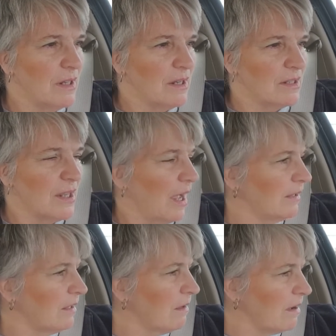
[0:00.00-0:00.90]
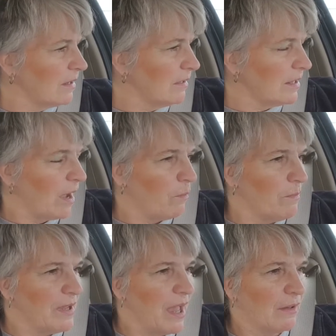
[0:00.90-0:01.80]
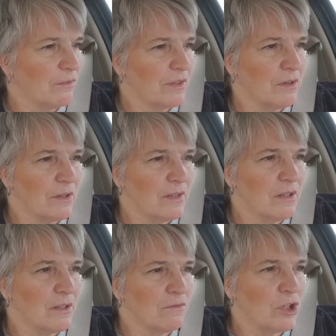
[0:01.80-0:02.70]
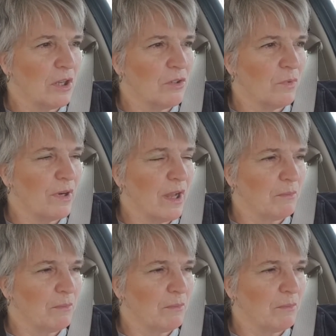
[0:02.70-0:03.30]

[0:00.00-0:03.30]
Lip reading: it is highly likely I will be out of there at the end of January.